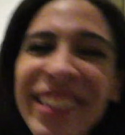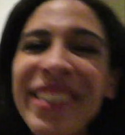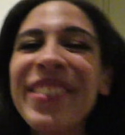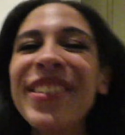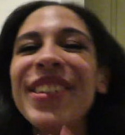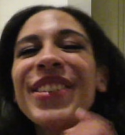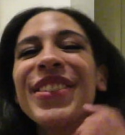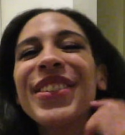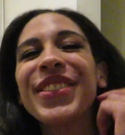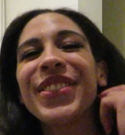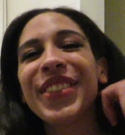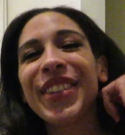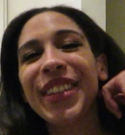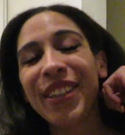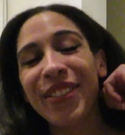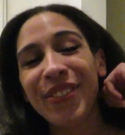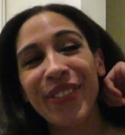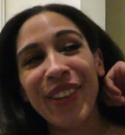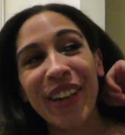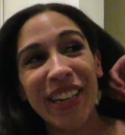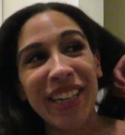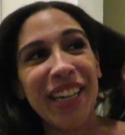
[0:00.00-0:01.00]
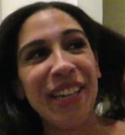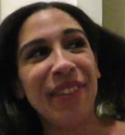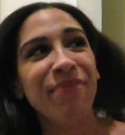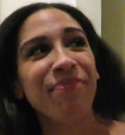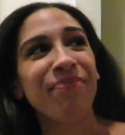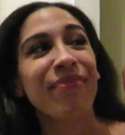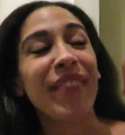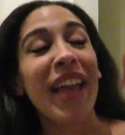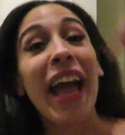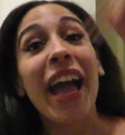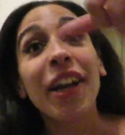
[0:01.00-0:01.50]
Which was really funny.
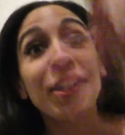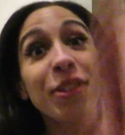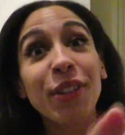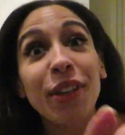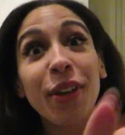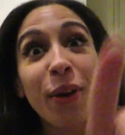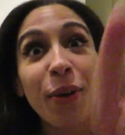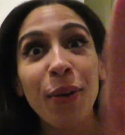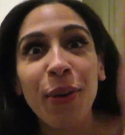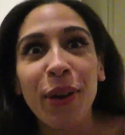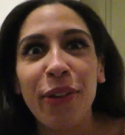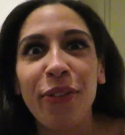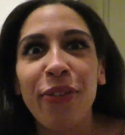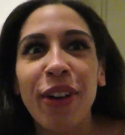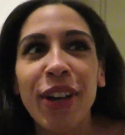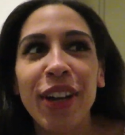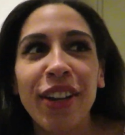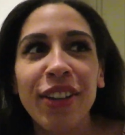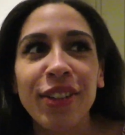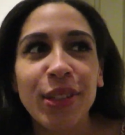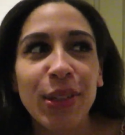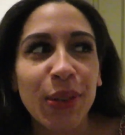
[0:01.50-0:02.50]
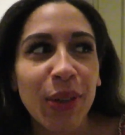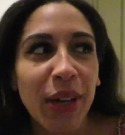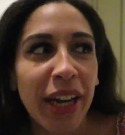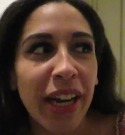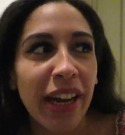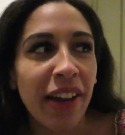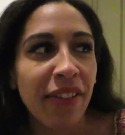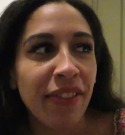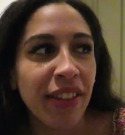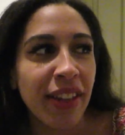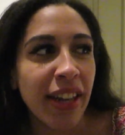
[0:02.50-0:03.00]
Actually, oh, a funny story
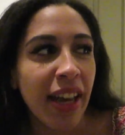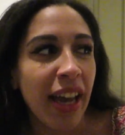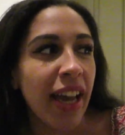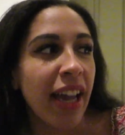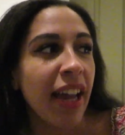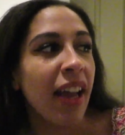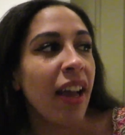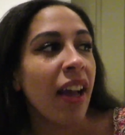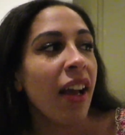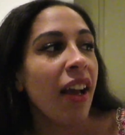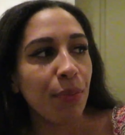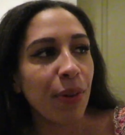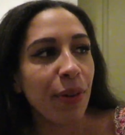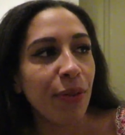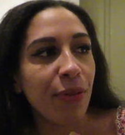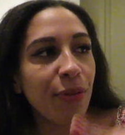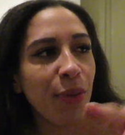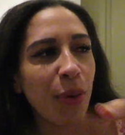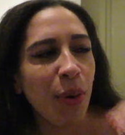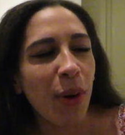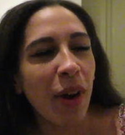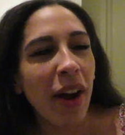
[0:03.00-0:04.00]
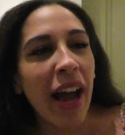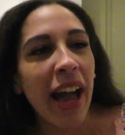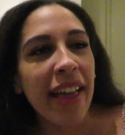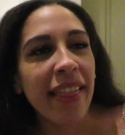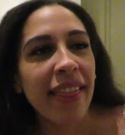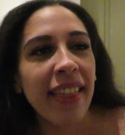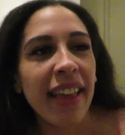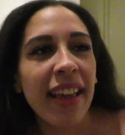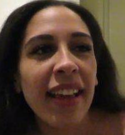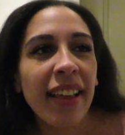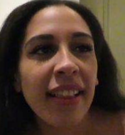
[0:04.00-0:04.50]
of the night. Before, I
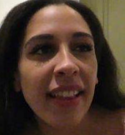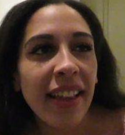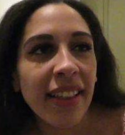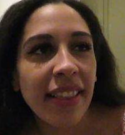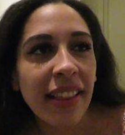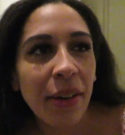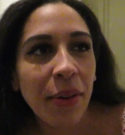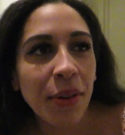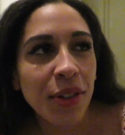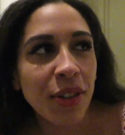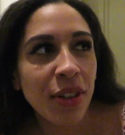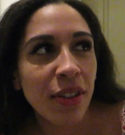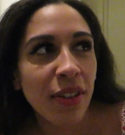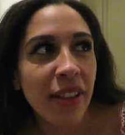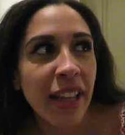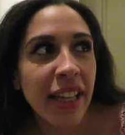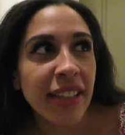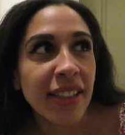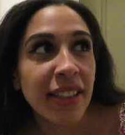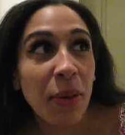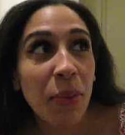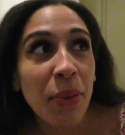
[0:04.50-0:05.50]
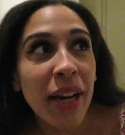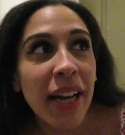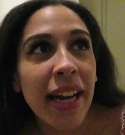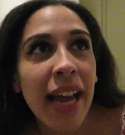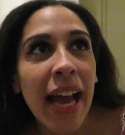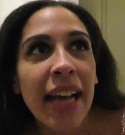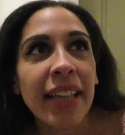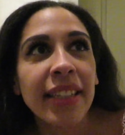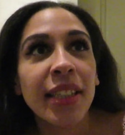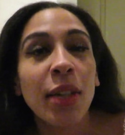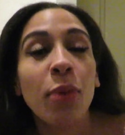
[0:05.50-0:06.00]
think like they were like someone had
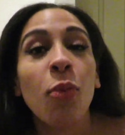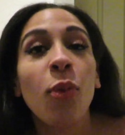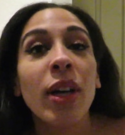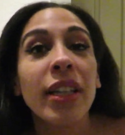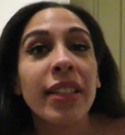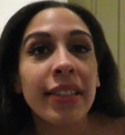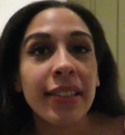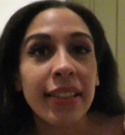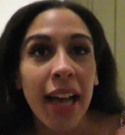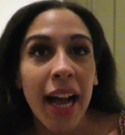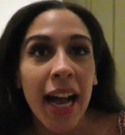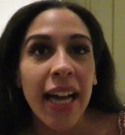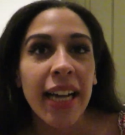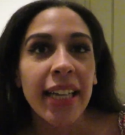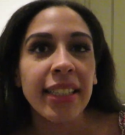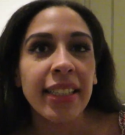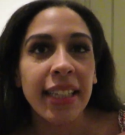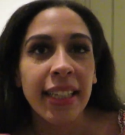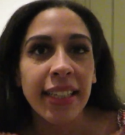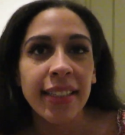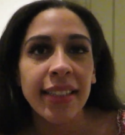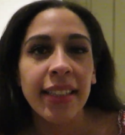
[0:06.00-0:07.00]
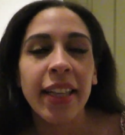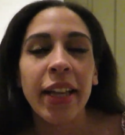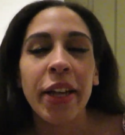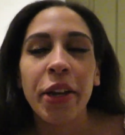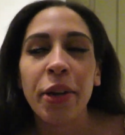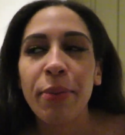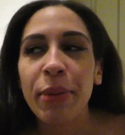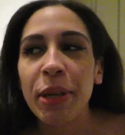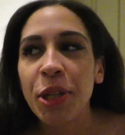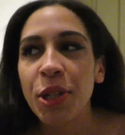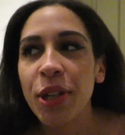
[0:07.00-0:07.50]
asked him what size his
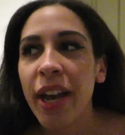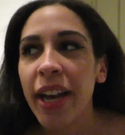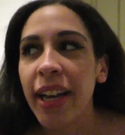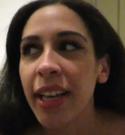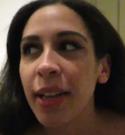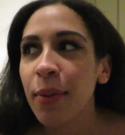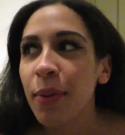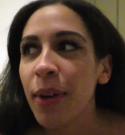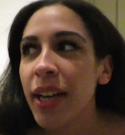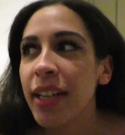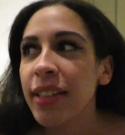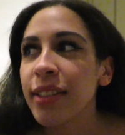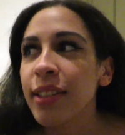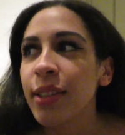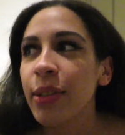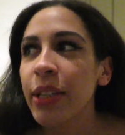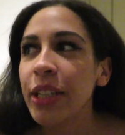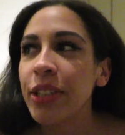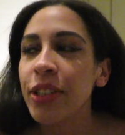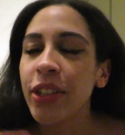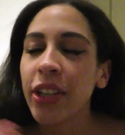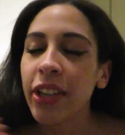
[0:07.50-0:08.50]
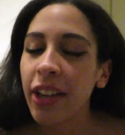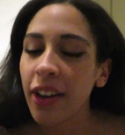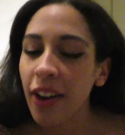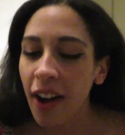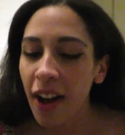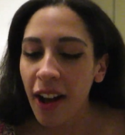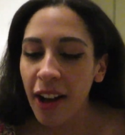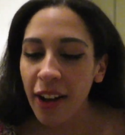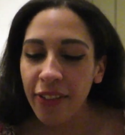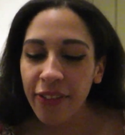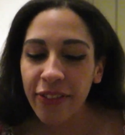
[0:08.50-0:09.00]
Letterman jacket was, so he took it
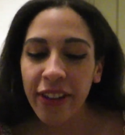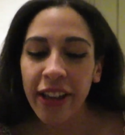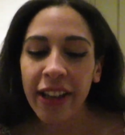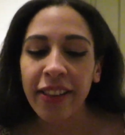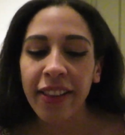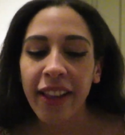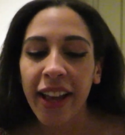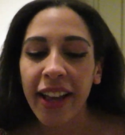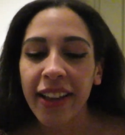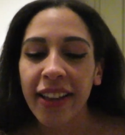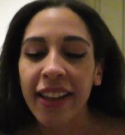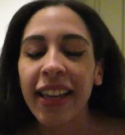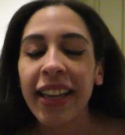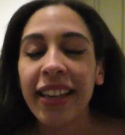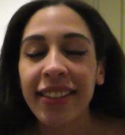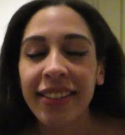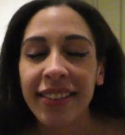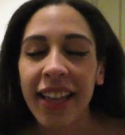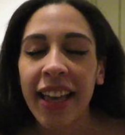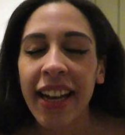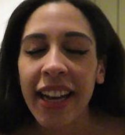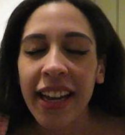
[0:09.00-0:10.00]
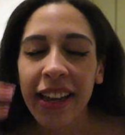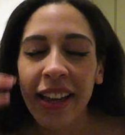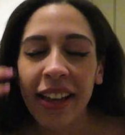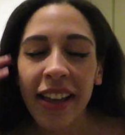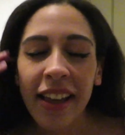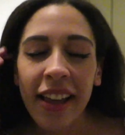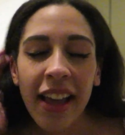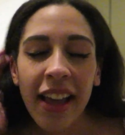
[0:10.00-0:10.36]
off and like he said it.